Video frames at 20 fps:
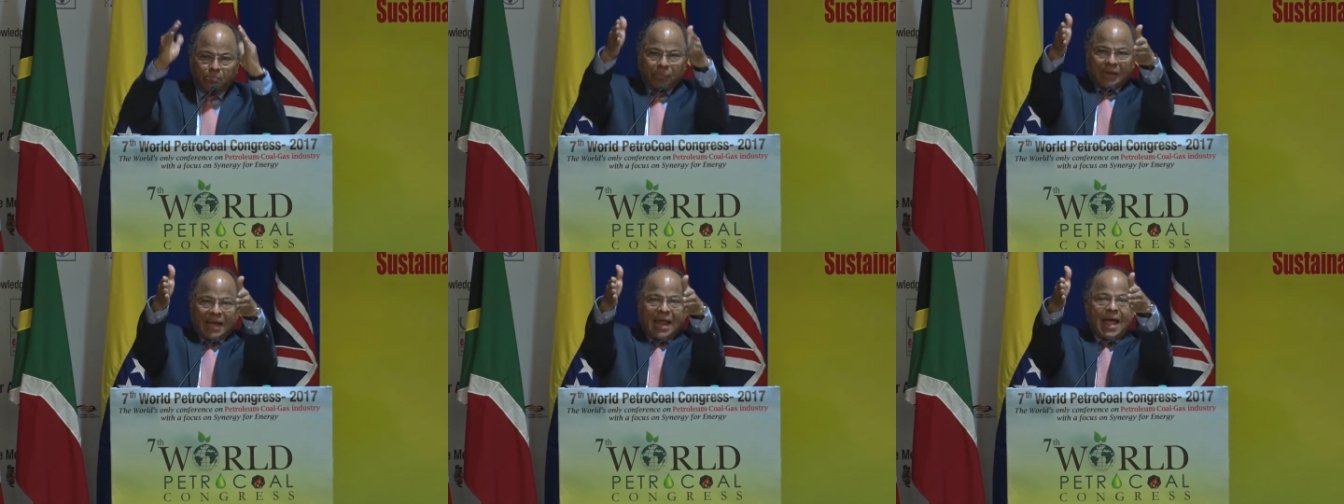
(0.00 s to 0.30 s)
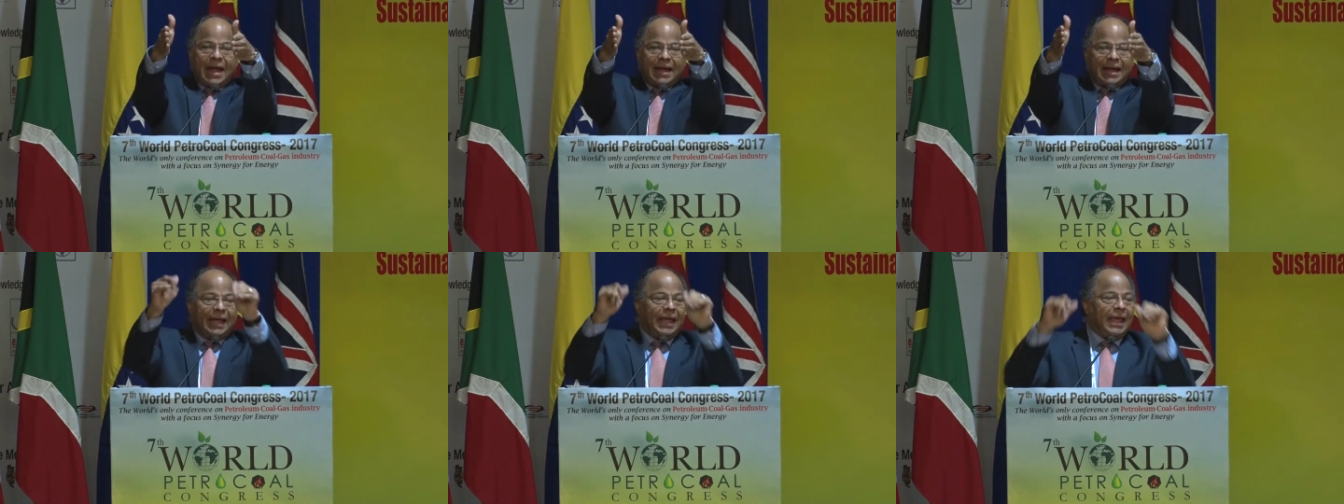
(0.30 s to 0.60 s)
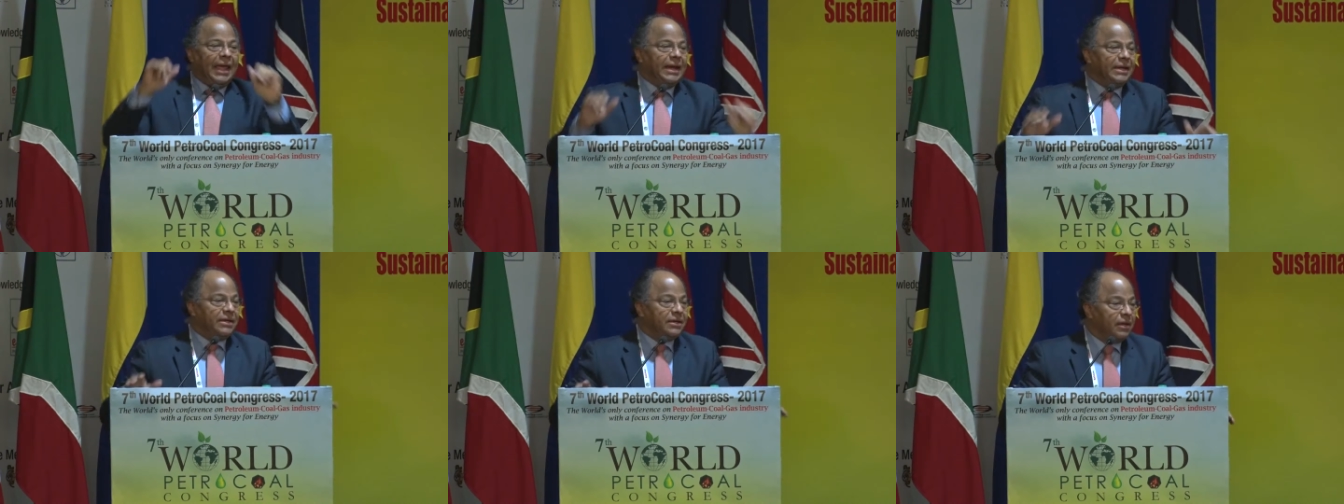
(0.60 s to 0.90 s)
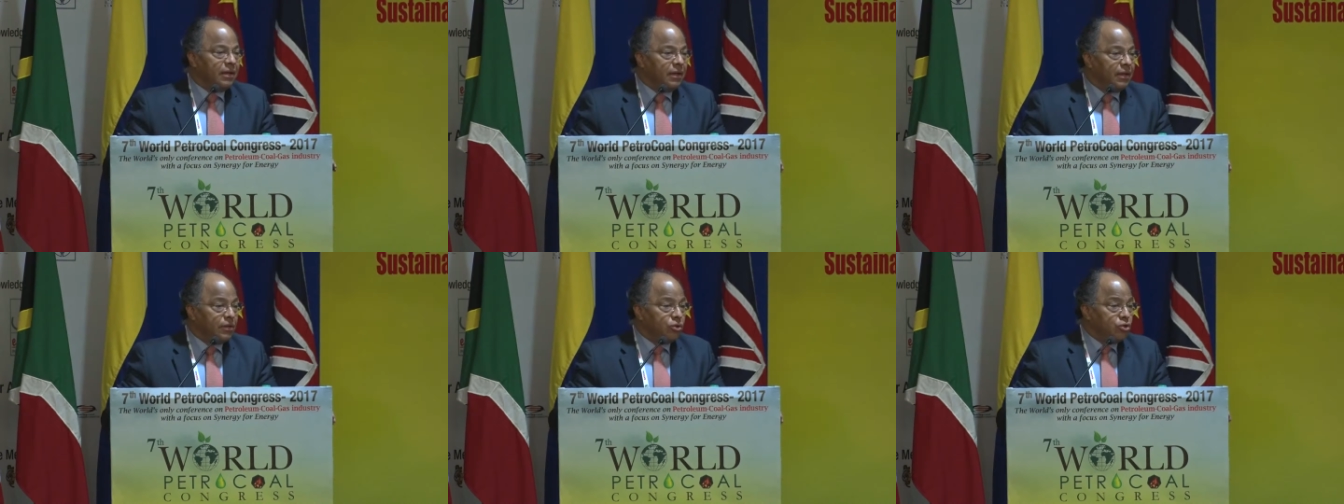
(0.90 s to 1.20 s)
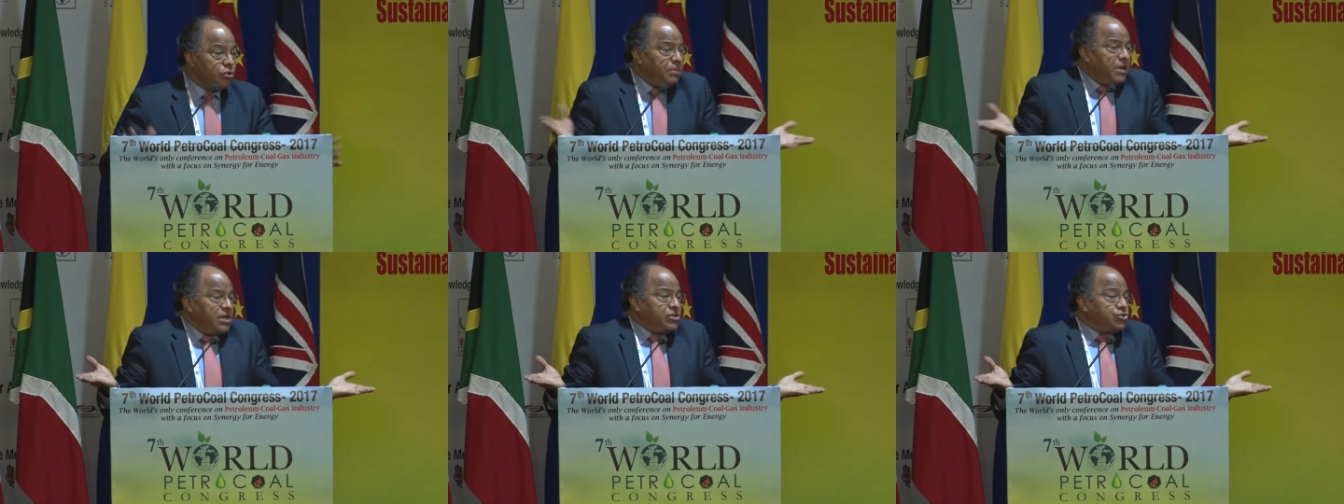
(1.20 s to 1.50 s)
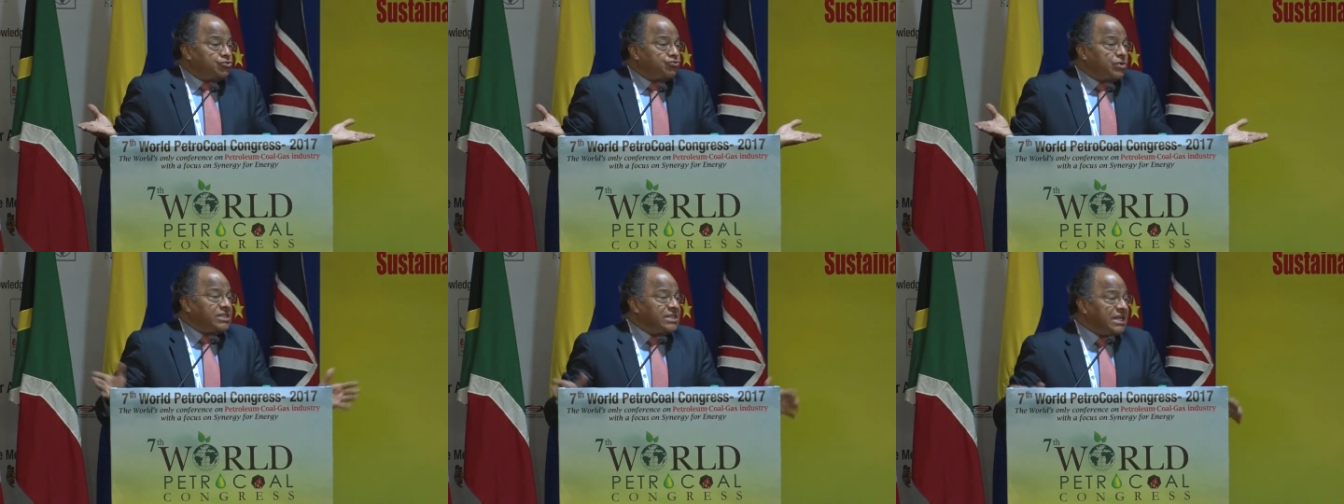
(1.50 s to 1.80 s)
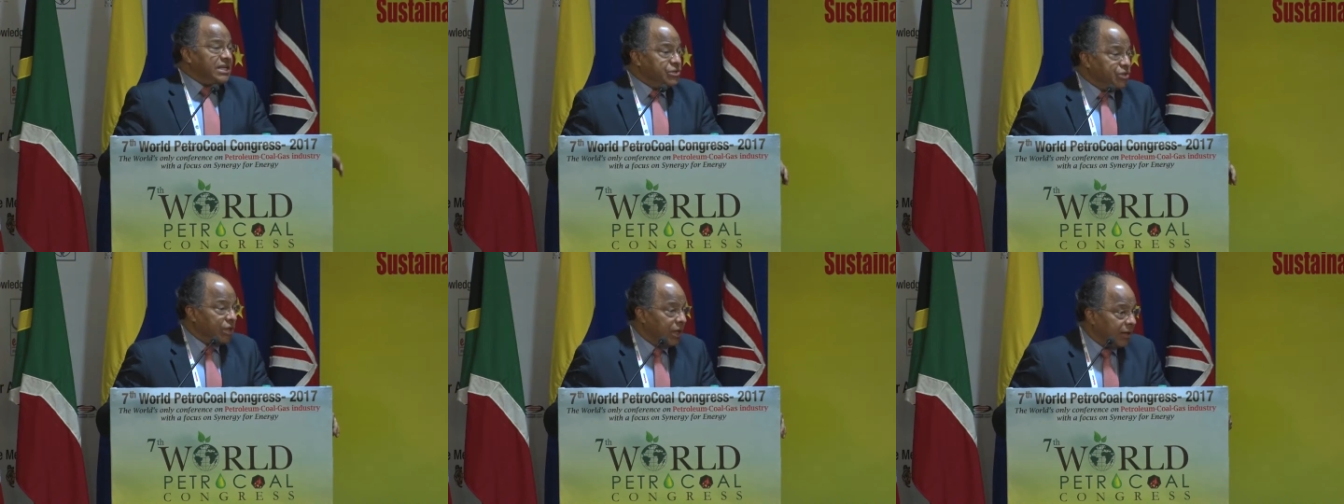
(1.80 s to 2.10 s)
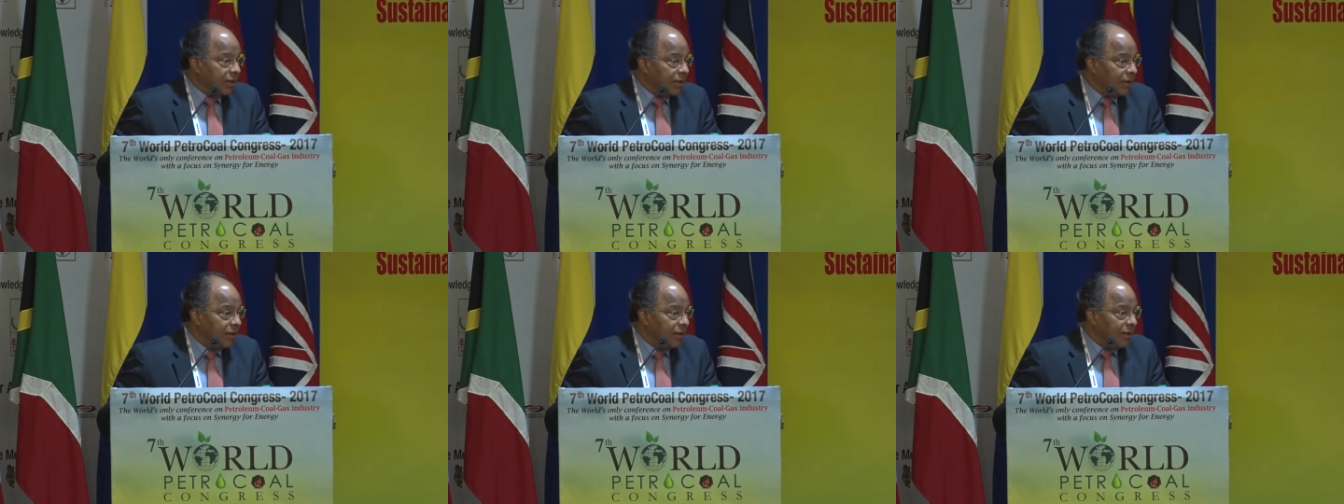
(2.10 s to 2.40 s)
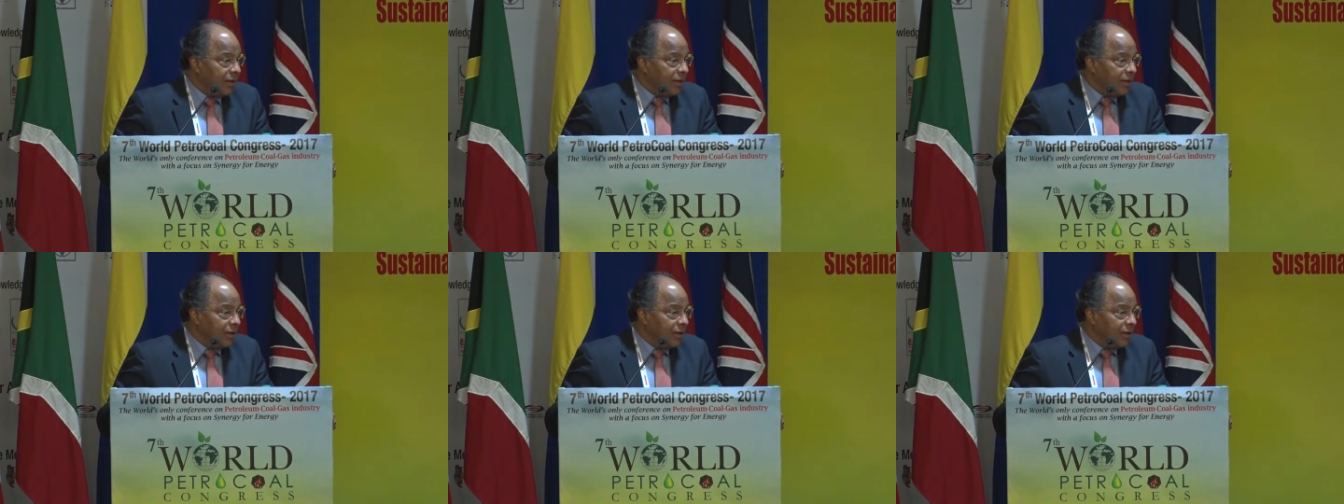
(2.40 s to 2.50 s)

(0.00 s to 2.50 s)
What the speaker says: plan ahead, to be strategic,